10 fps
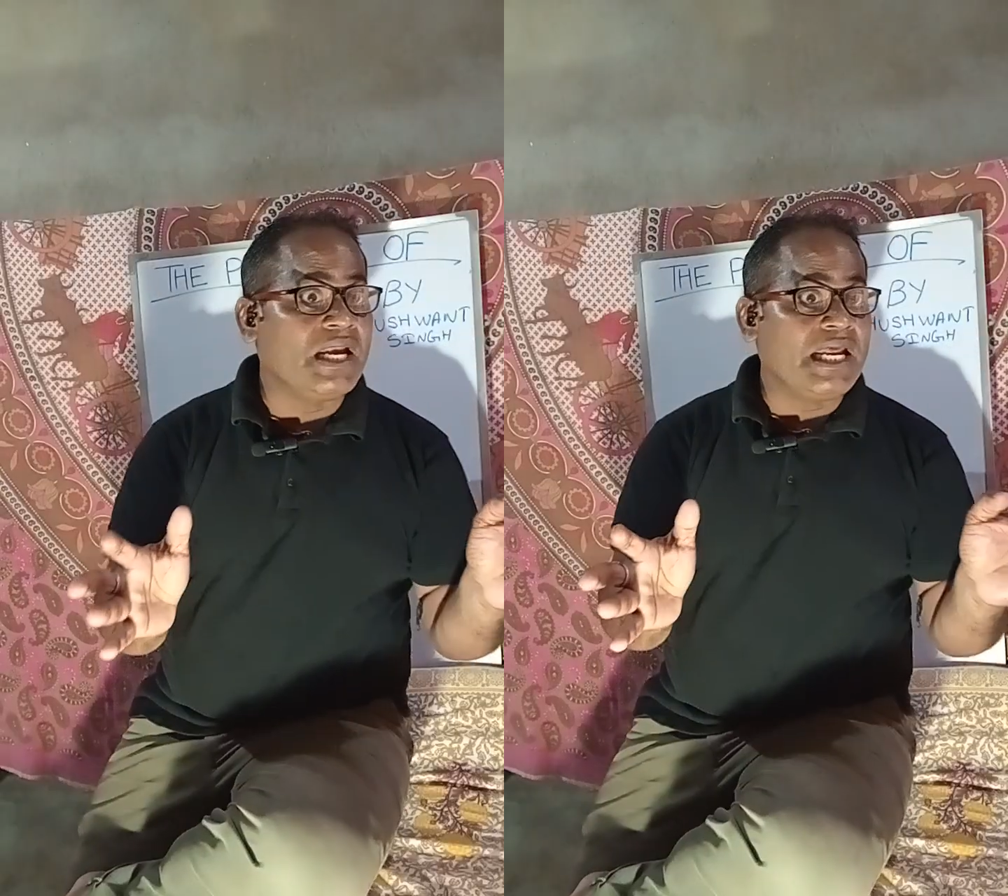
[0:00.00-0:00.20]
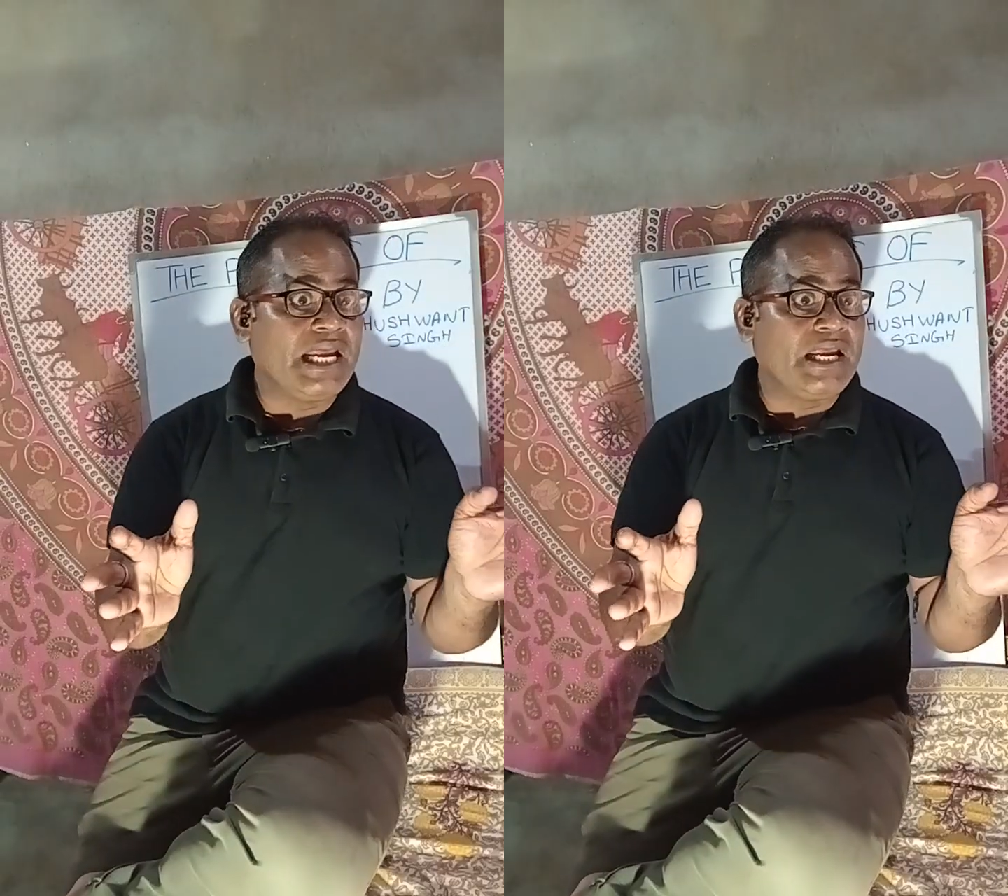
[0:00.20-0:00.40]

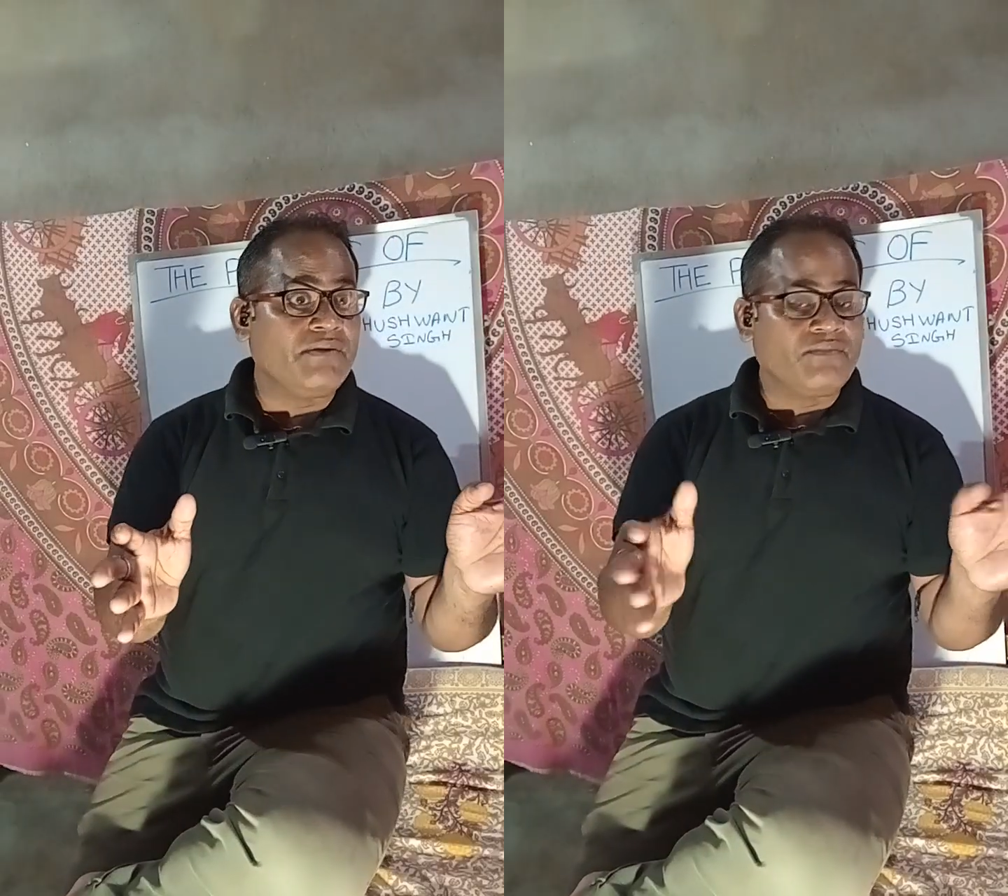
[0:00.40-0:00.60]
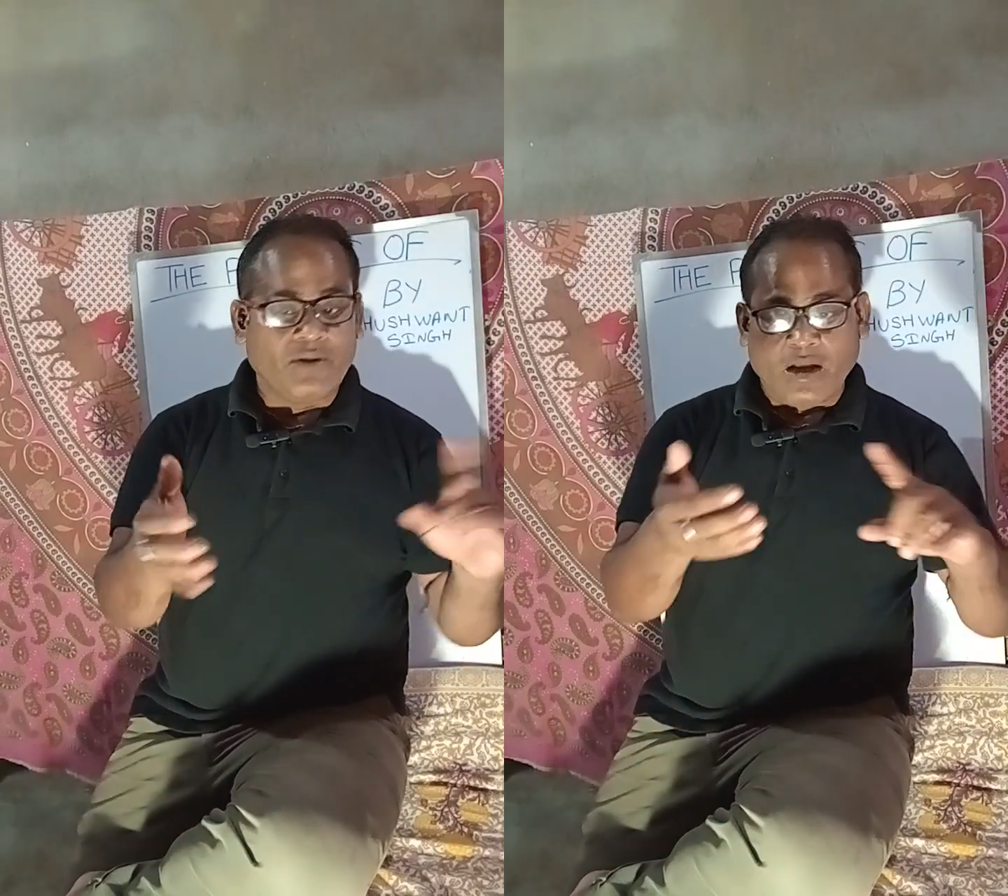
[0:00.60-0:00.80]

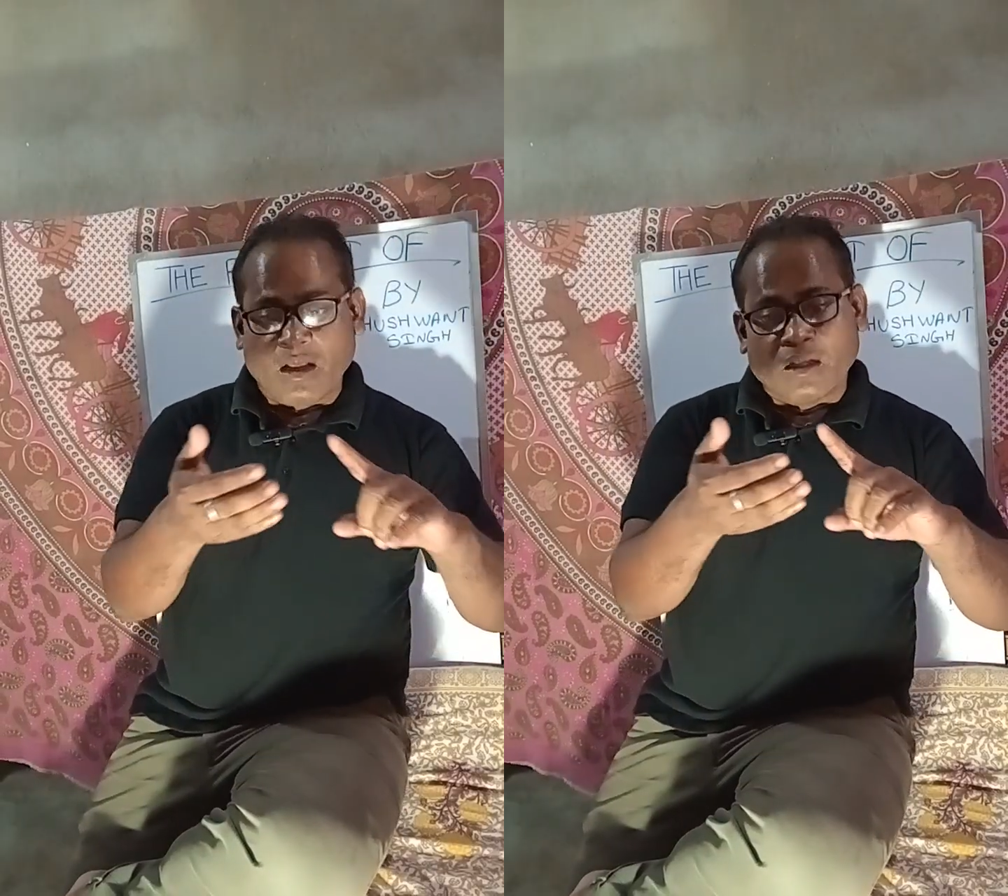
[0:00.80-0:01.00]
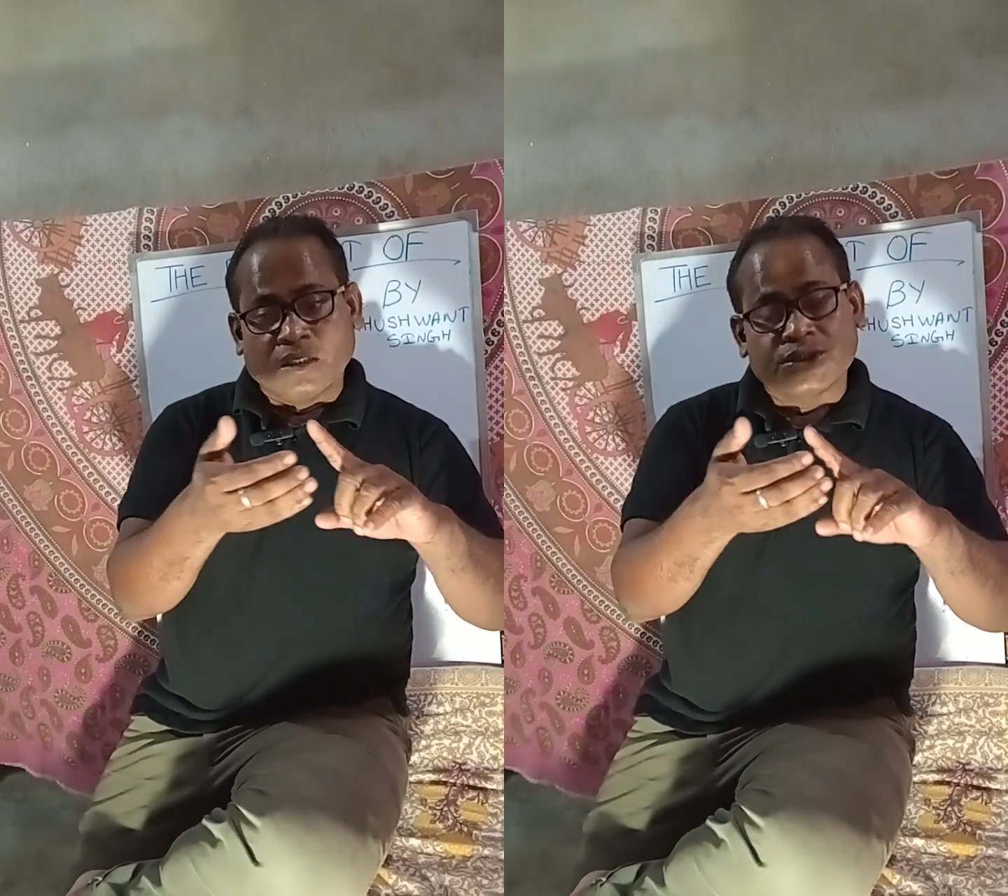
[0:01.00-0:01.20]
believe,
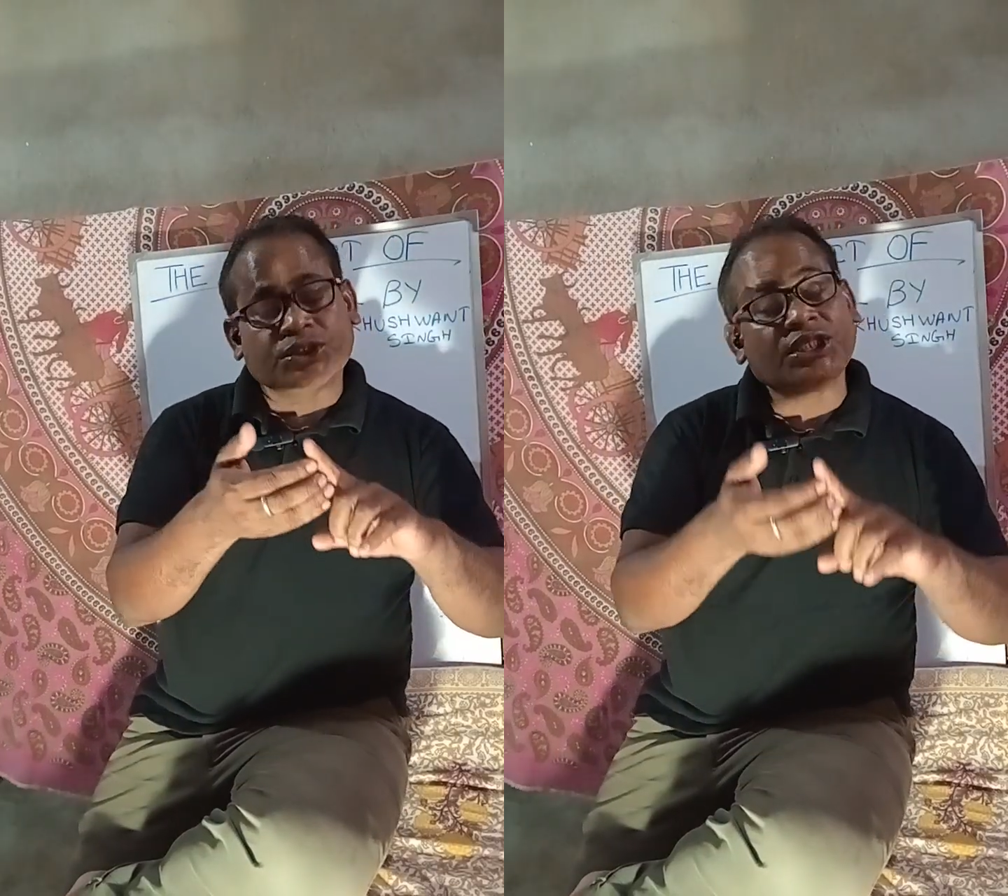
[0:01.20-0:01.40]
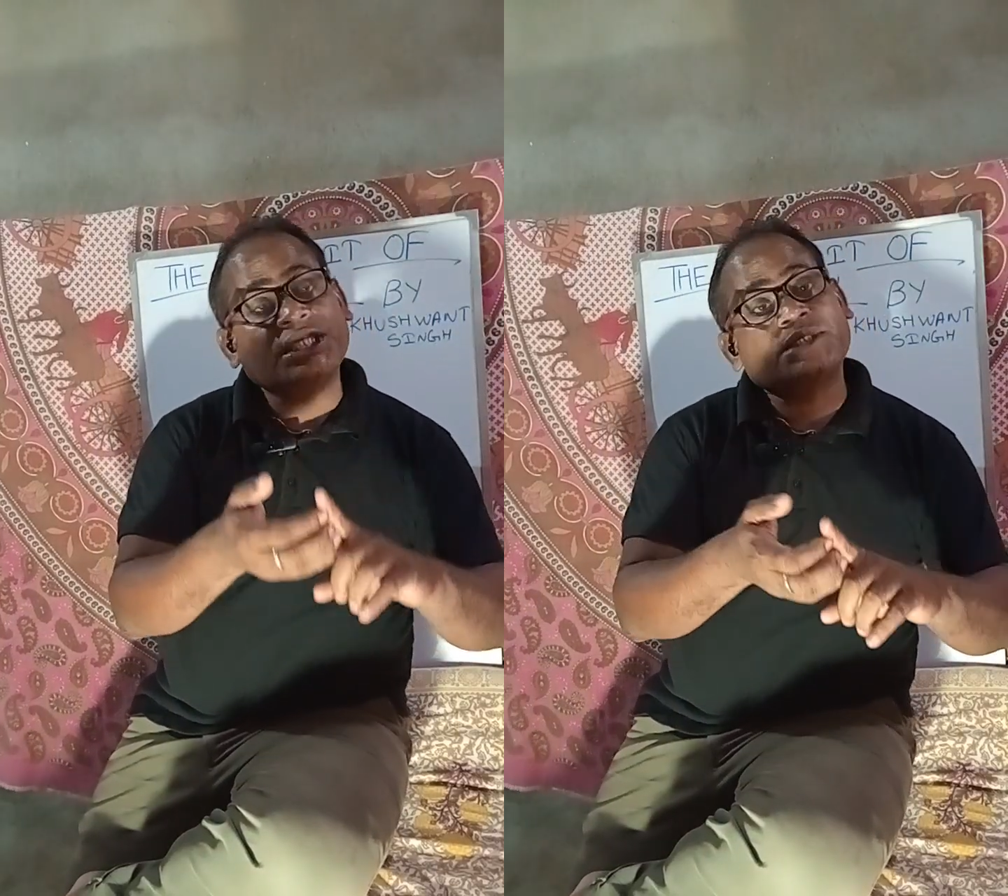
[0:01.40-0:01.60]

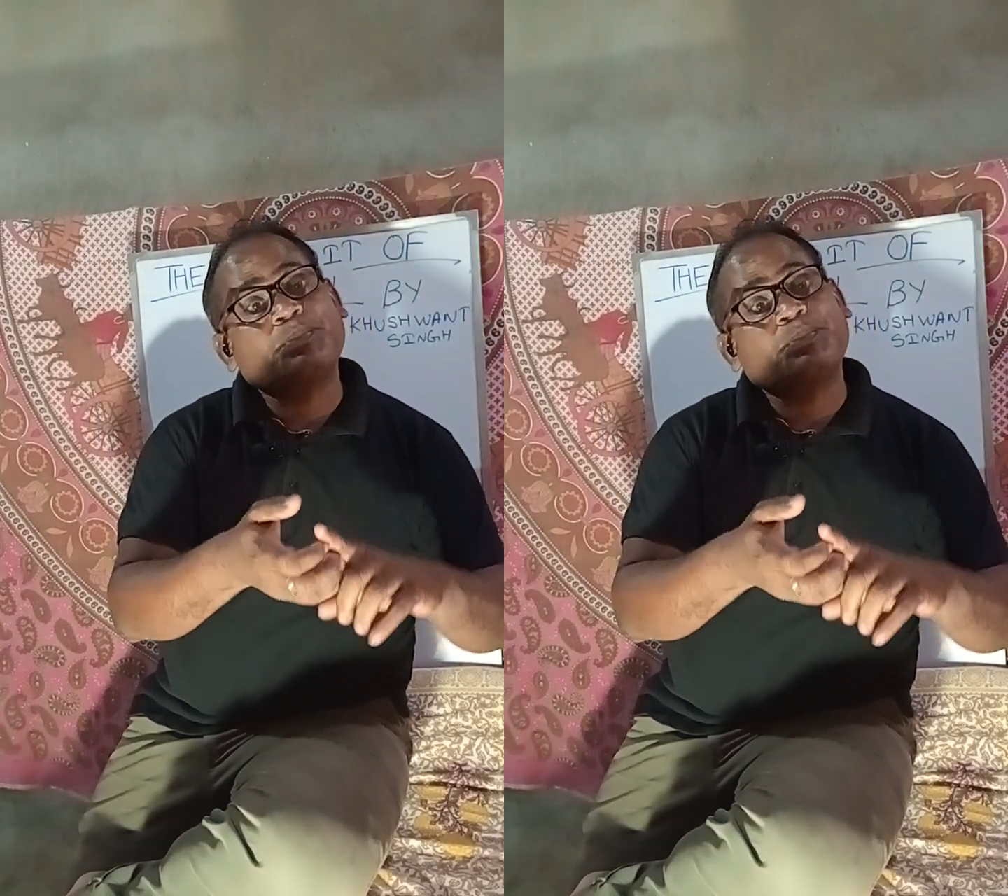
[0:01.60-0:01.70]
she